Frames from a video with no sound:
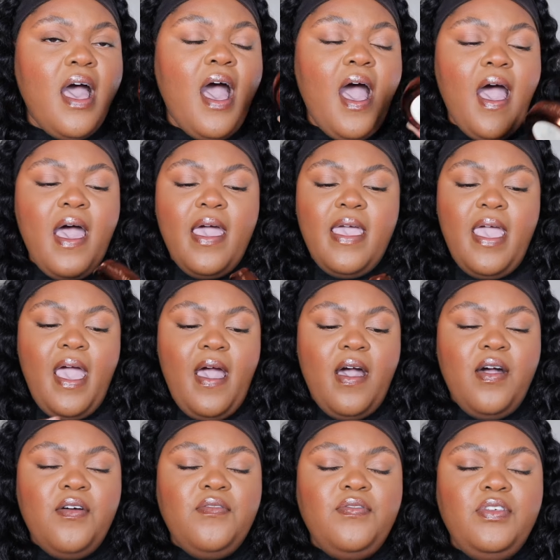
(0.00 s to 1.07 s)
I
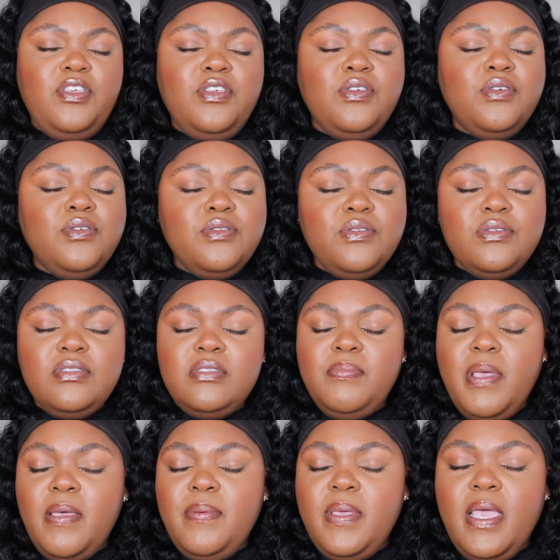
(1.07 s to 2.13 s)
have used,
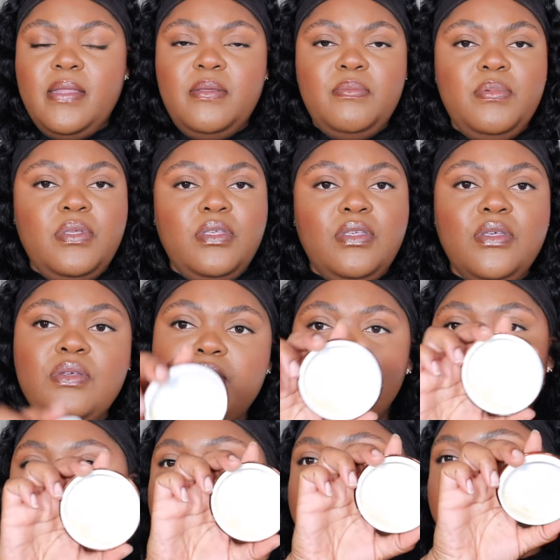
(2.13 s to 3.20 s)
baby, and if you
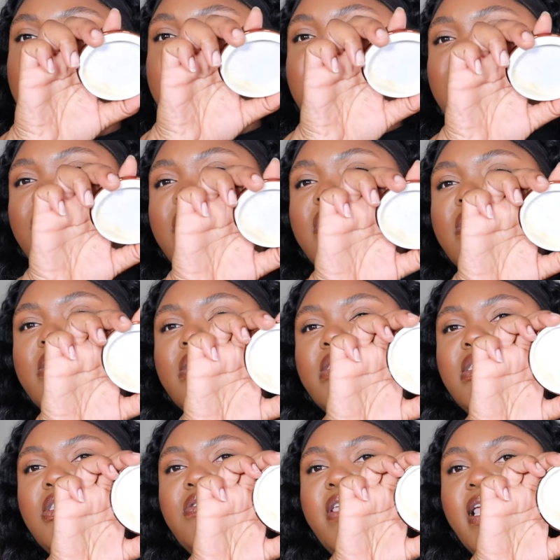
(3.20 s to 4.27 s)
used this one,
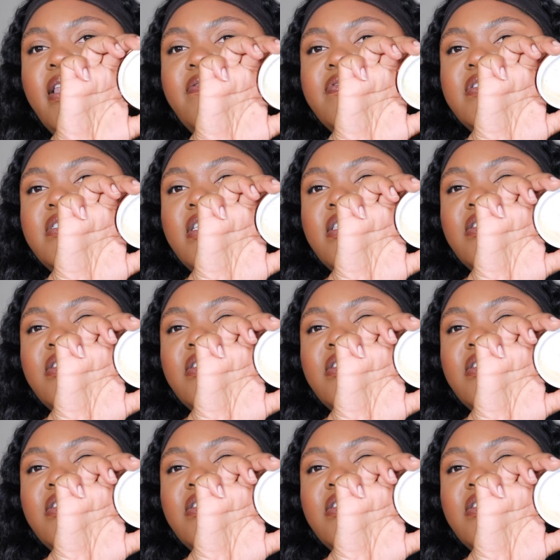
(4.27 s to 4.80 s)
you can't even see.